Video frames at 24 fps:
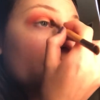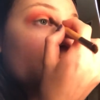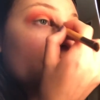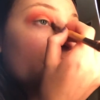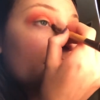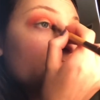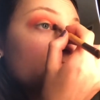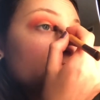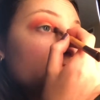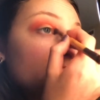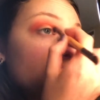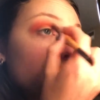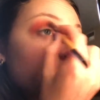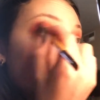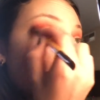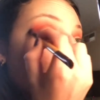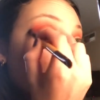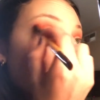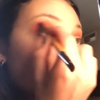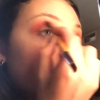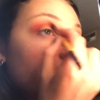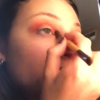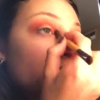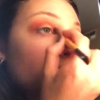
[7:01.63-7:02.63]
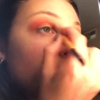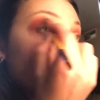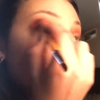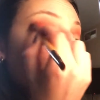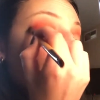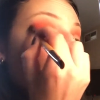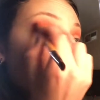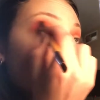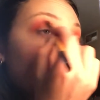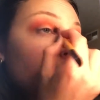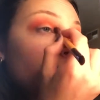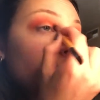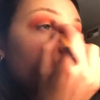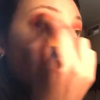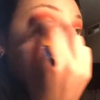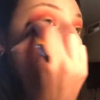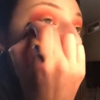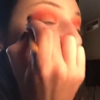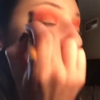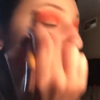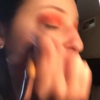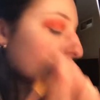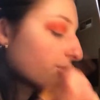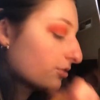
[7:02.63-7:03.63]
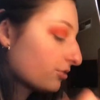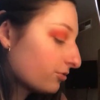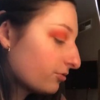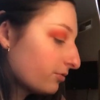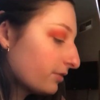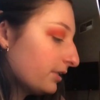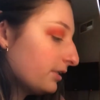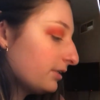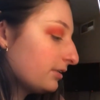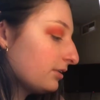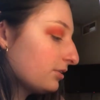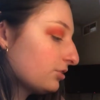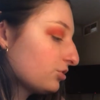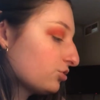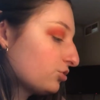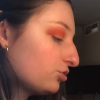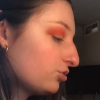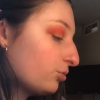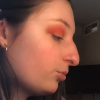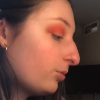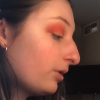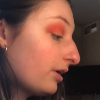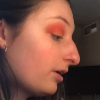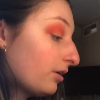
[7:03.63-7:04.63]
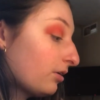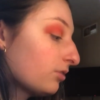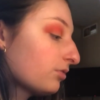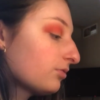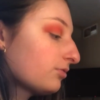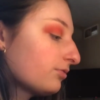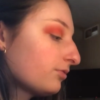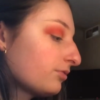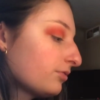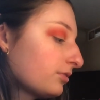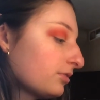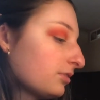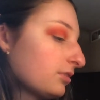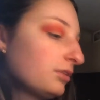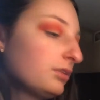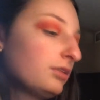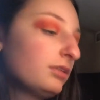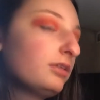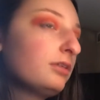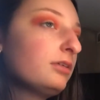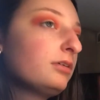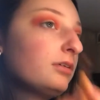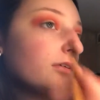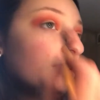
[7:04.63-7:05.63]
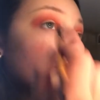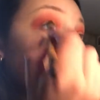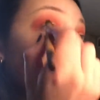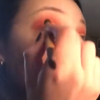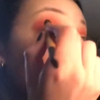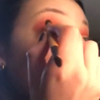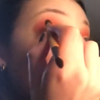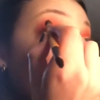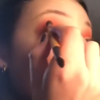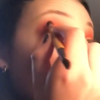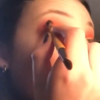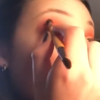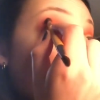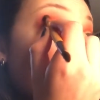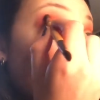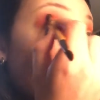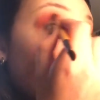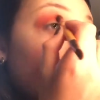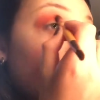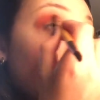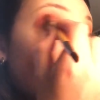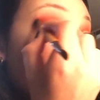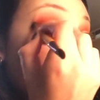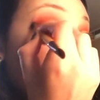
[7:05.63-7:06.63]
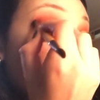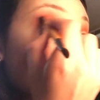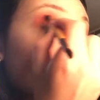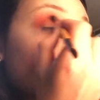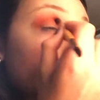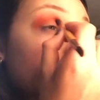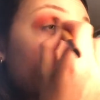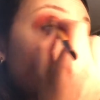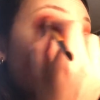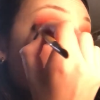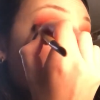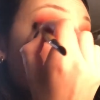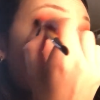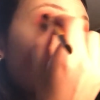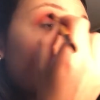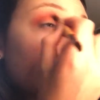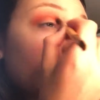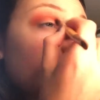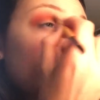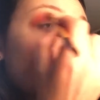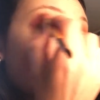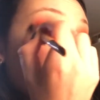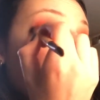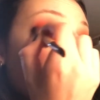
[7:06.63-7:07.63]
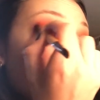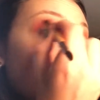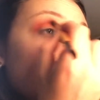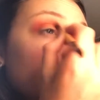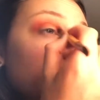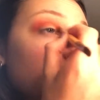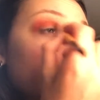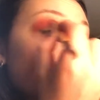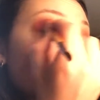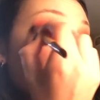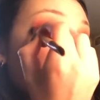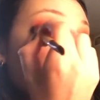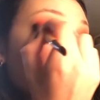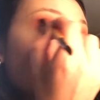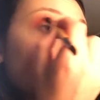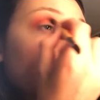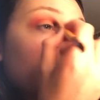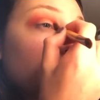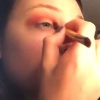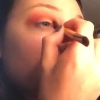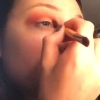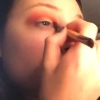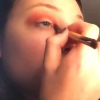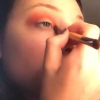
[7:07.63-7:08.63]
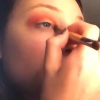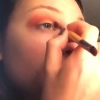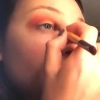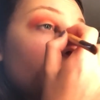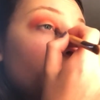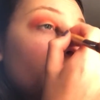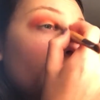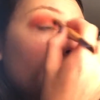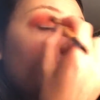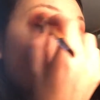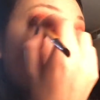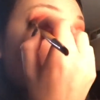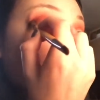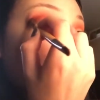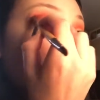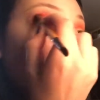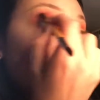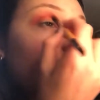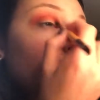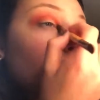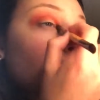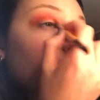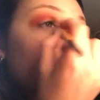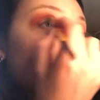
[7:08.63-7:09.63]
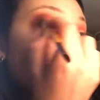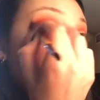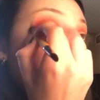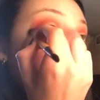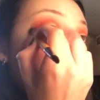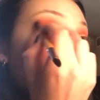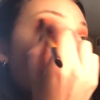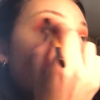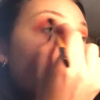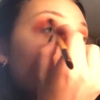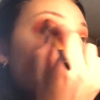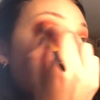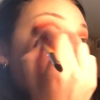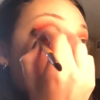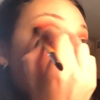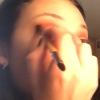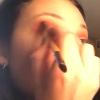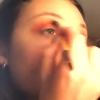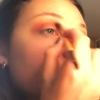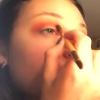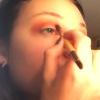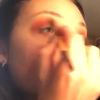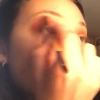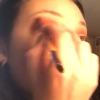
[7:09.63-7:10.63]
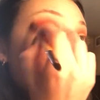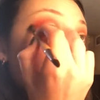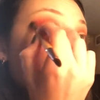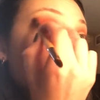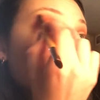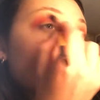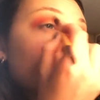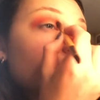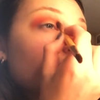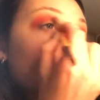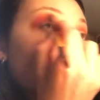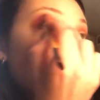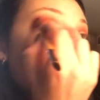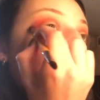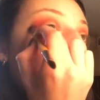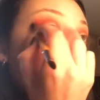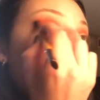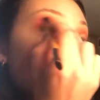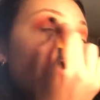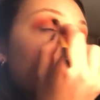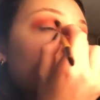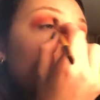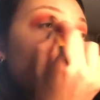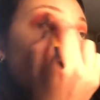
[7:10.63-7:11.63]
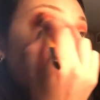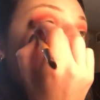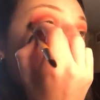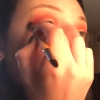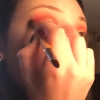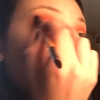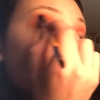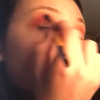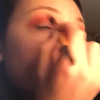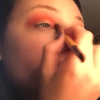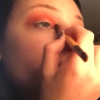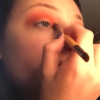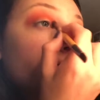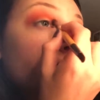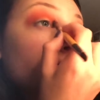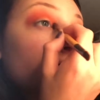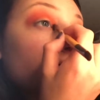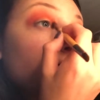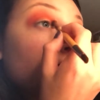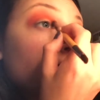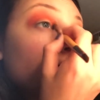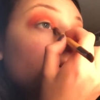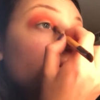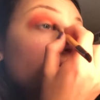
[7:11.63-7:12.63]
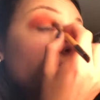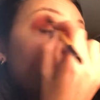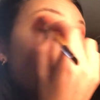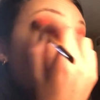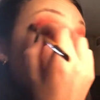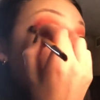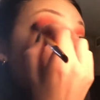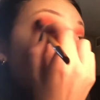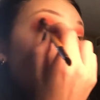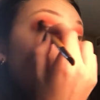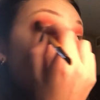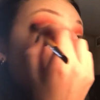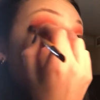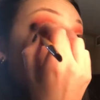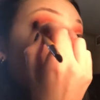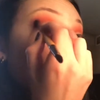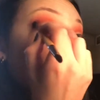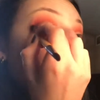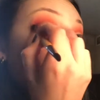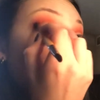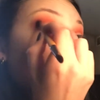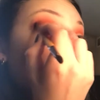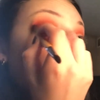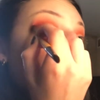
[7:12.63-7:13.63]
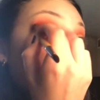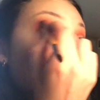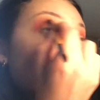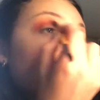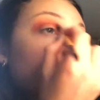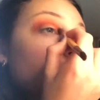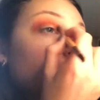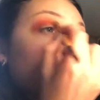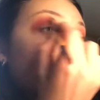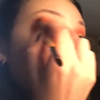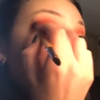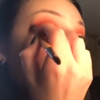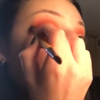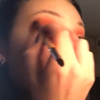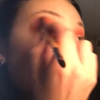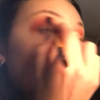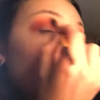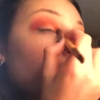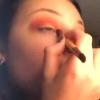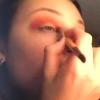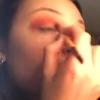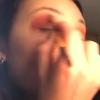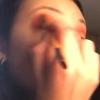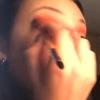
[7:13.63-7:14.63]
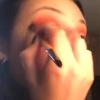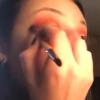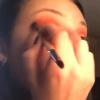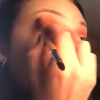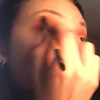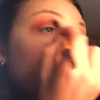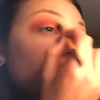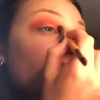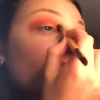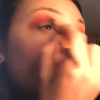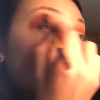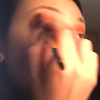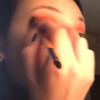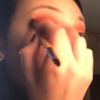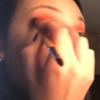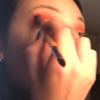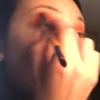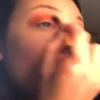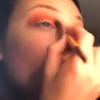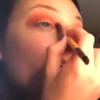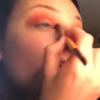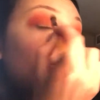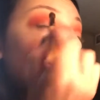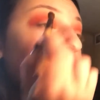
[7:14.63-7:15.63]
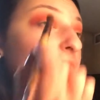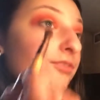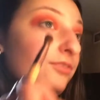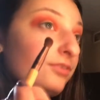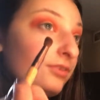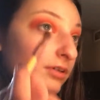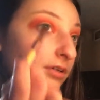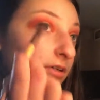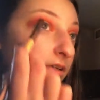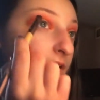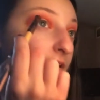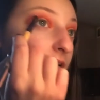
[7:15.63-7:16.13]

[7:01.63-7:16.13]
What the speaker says: that, and then I would have Korean at 12, and that would end about an hour later, and then from 1 to almost 5,